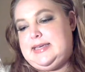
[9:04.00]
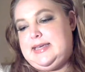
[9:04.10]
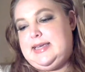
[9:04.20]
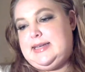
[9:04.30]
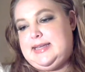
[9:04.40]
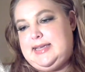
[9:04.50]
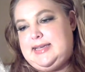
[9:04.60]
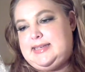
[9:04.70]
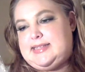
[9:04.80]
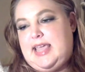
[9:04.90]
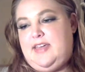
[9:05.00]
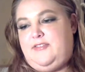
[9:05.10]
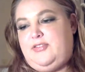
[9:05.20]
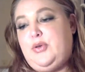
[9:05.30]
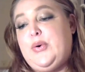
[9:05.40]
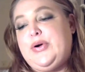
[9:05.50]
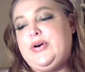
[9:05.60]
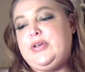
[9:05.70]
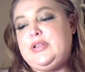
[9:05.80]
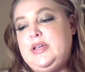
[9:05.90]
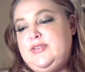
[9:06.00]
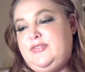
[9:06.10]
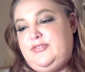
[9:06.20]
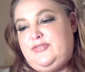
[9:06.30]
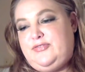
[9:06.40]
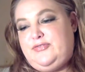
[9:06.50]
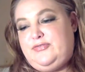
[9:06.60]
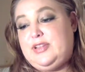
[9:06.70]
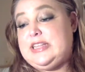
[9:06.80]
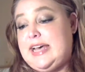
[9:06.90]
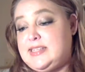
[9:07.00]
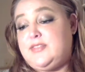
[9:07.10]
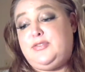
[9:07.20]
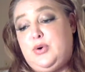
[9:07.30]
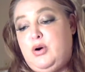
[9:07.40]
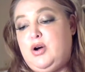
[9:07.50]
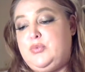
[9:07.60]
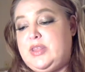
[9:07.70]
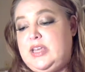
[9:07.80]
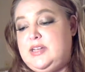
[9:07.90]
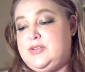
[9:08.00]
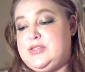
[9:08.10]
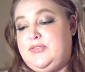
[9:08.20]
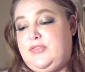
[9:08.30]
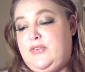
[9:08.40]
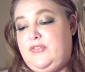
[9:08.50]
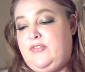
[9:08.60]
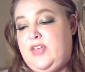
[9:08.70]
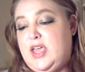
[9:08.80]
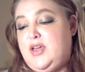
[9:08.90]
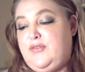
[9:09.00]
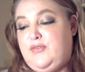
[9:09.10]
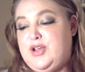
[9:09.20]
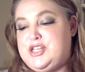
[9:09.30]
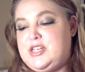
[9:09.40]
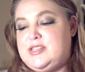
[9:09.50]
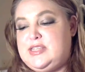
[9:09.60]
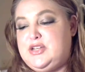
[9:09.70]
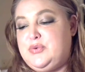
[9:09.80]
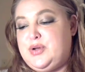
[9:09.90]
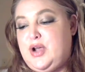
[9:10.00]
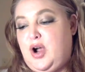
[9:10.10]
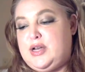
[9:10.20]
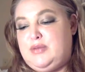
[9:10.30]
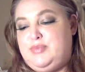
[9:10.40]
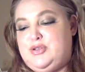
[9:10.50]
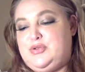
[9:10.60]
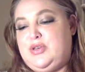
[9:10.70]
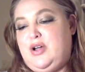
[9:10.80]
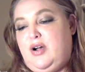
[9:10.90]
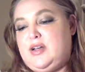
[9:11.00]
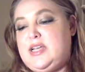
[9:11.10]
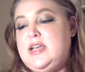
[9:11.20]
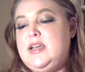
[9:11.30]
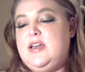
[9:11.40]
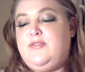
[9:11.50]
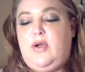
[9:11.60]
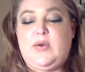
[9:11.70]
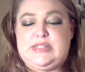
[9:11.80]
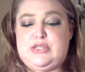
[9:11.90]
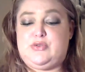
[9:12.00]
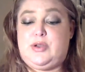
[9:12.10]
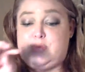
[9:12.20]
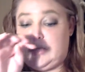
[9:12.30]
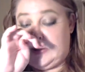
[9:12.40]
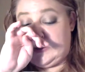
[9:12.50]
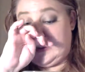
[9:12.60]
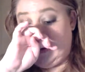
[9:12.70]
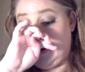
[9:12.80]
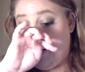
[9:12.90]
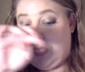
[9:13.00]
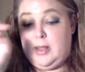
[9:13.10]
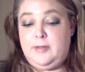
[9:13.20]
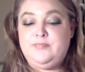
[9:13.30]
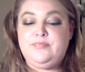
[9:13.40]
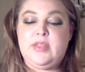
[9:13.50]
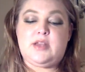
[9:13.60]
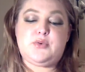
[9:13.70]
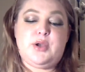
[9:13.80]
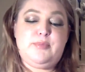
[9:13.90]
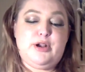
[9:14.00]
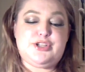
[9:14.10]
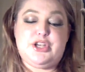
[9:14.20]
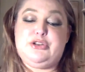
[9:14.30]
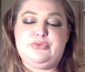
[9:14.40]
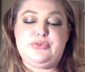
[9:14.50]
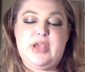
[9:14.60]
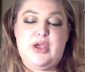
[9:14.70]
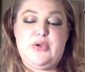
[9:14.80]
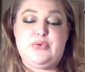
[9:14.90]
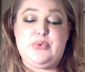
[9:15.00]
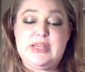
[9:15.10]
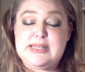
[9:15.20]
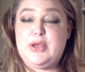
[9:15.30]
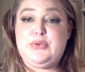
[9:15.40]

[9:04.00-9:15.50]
It is a floral, classic floral with keynotes of fig, freesia, cedarwood, heart, and patchouli heart. Fragrance description Tory, bleh, Tory Burch, nuit,